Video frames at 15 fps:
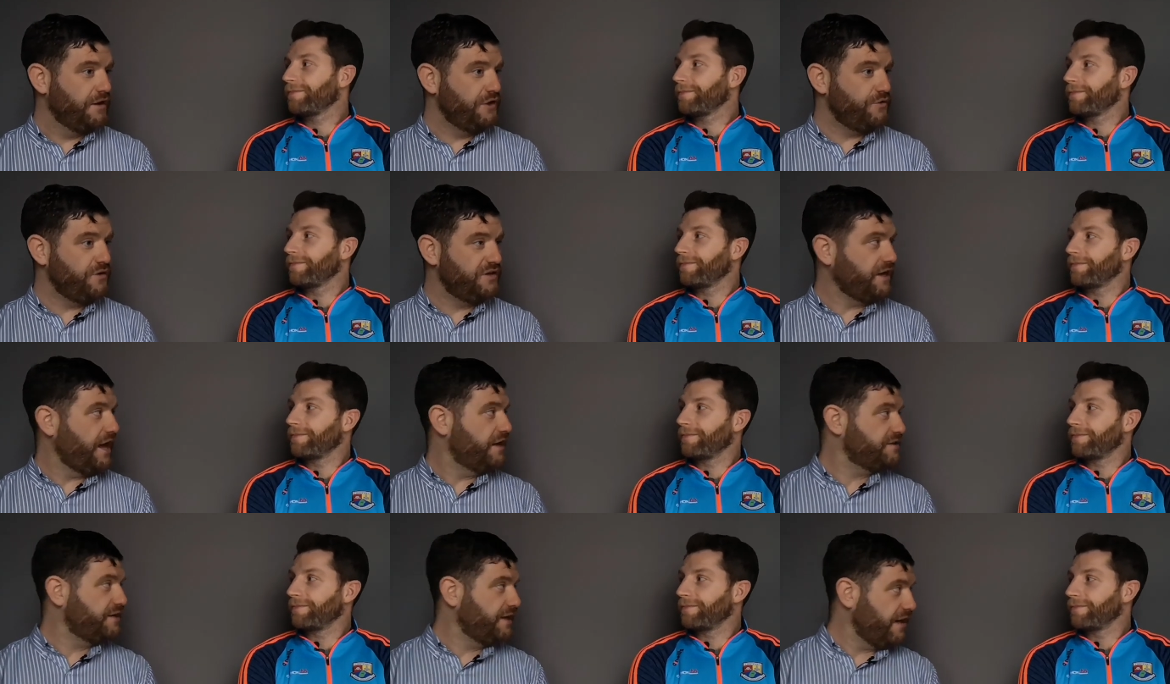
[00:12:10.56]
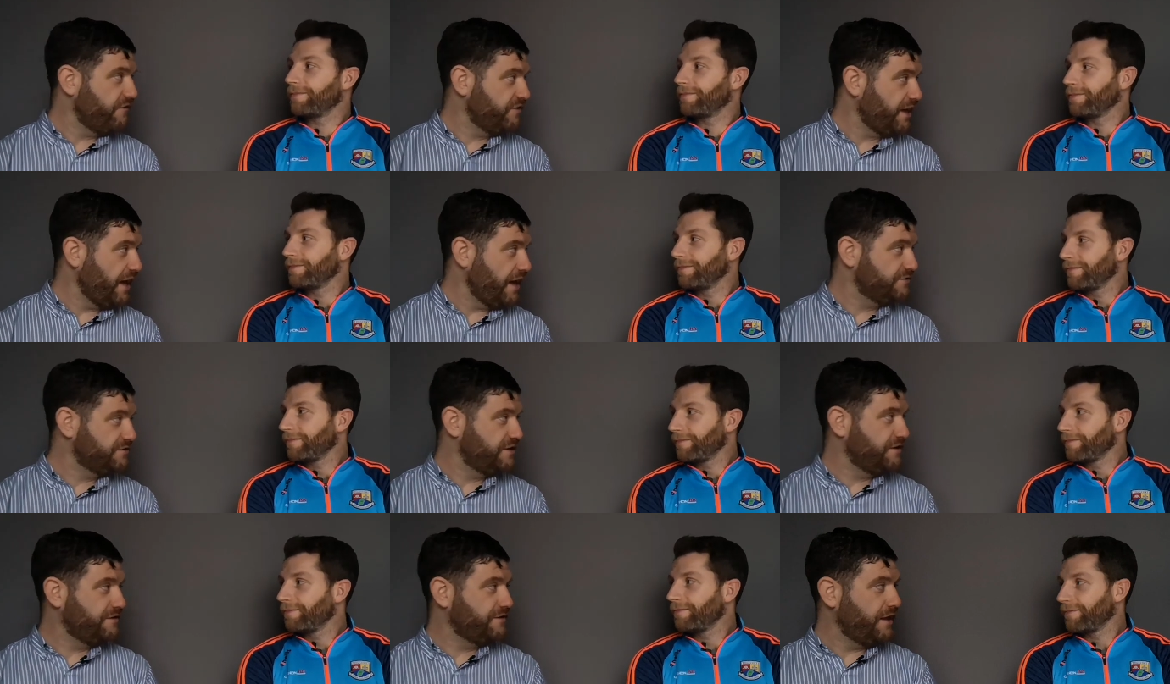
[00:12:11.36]
Speaker 1: you know, you'd guys like Kevin
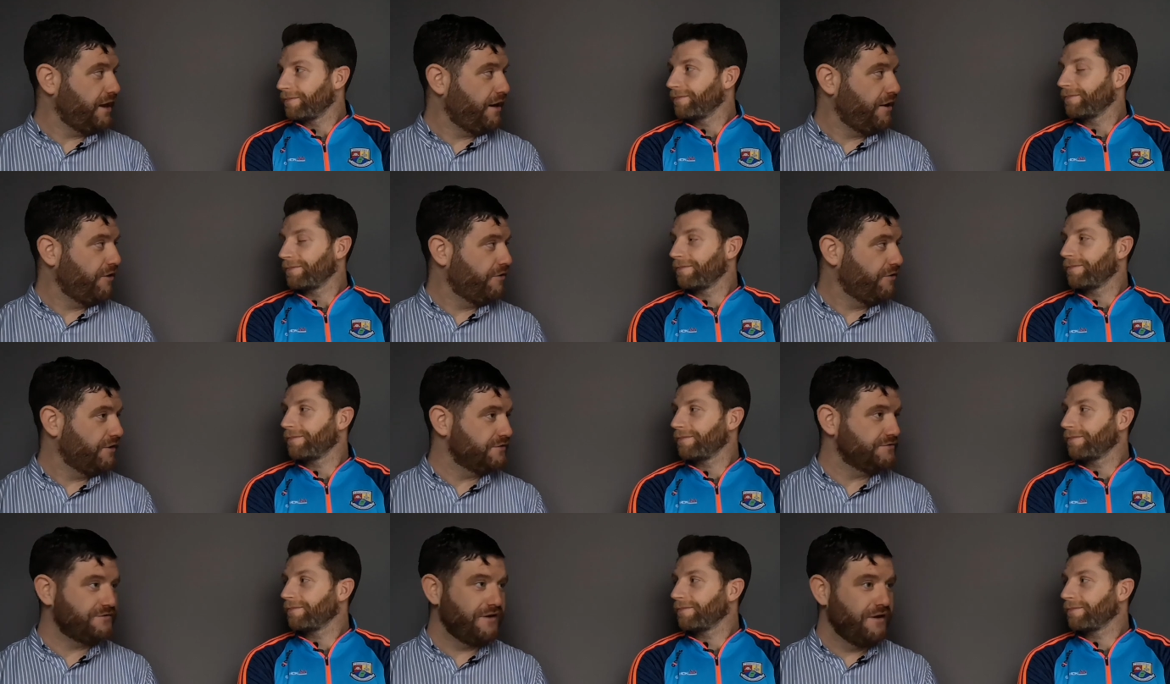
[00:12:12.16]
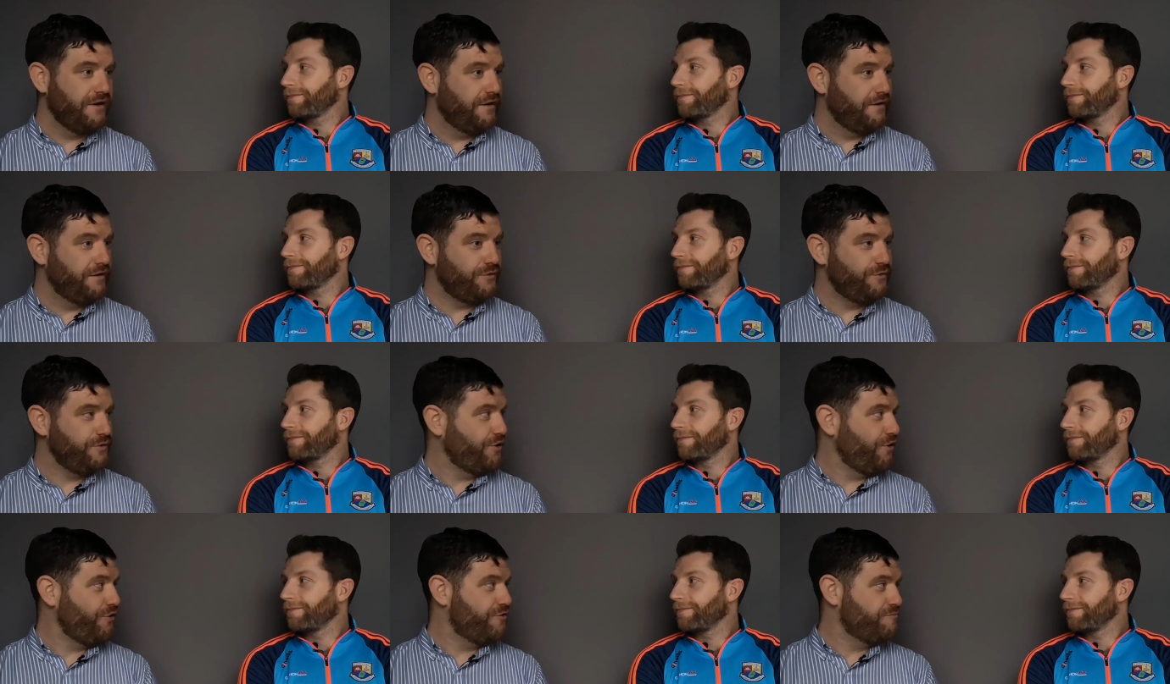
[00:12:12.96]
Cassidy there and, you know,
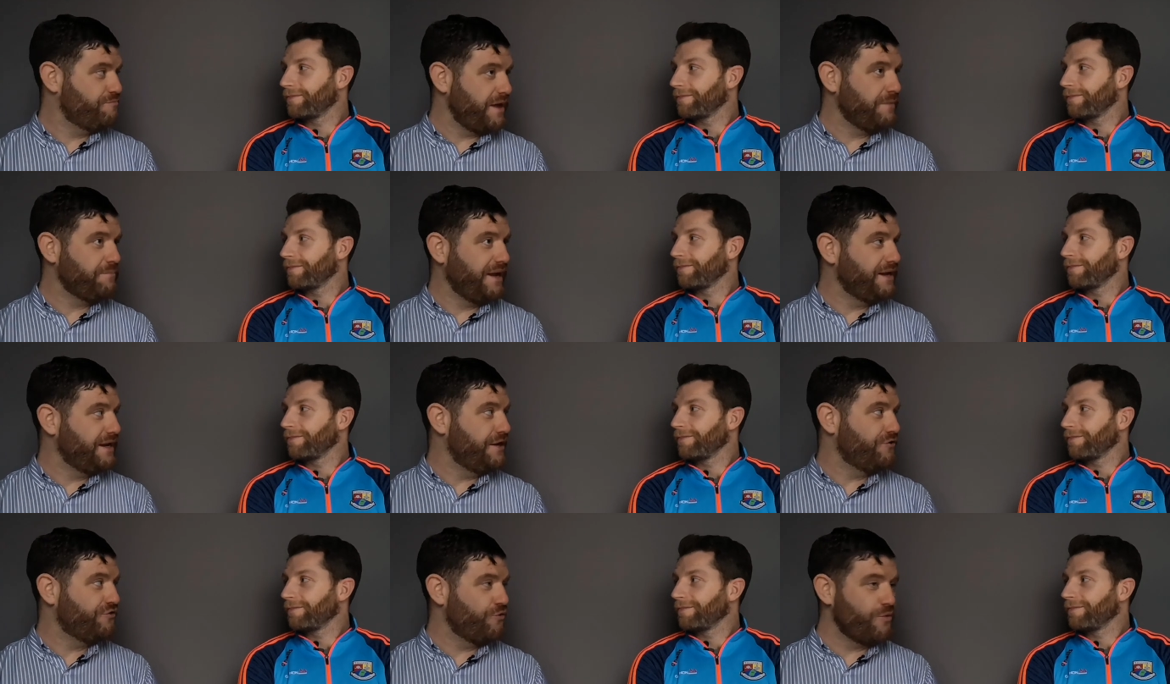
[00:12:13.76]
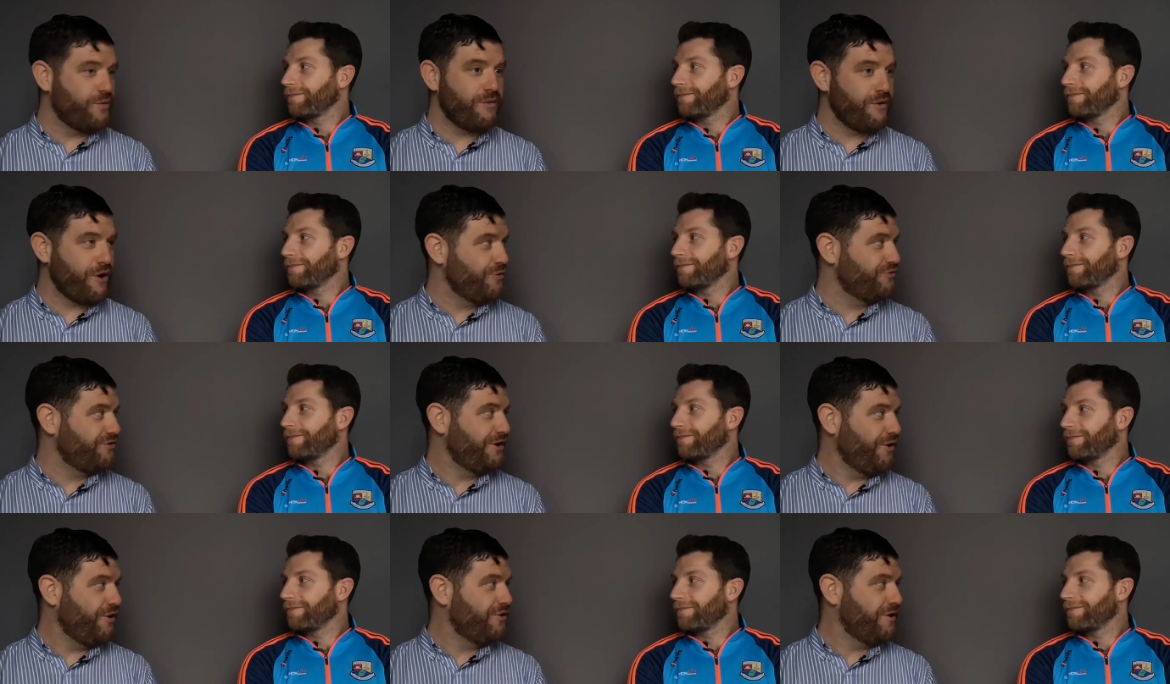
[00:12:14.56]
you'd other big, big leaders who were around
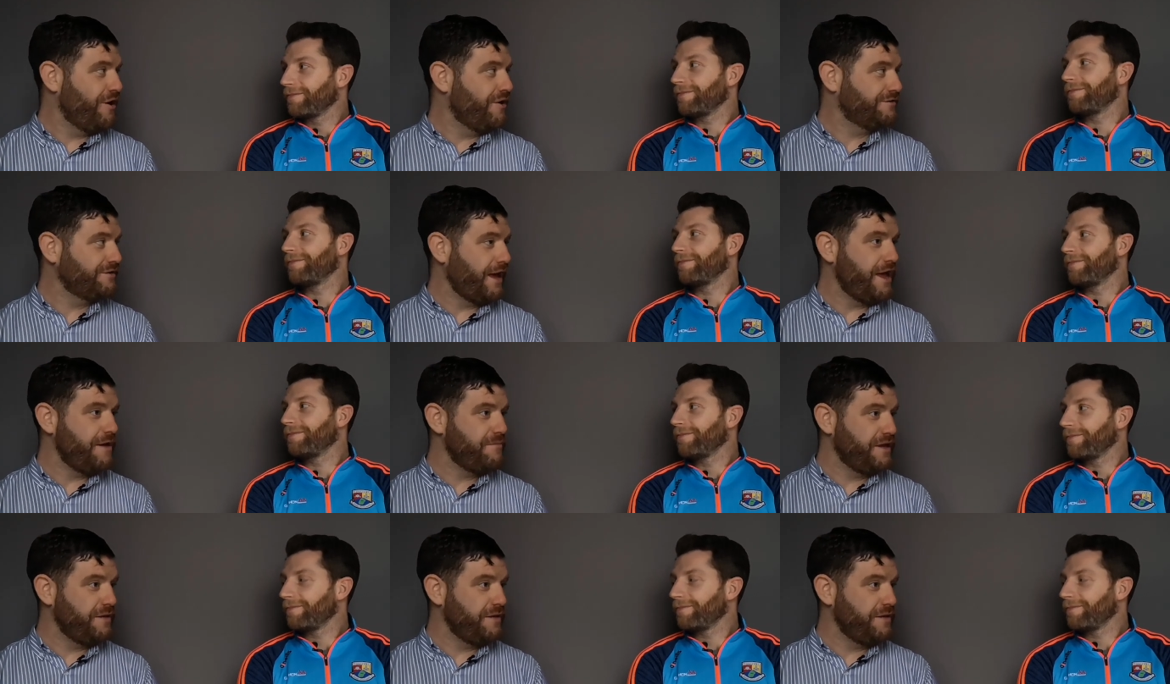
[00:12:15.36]
a long, long mm. time.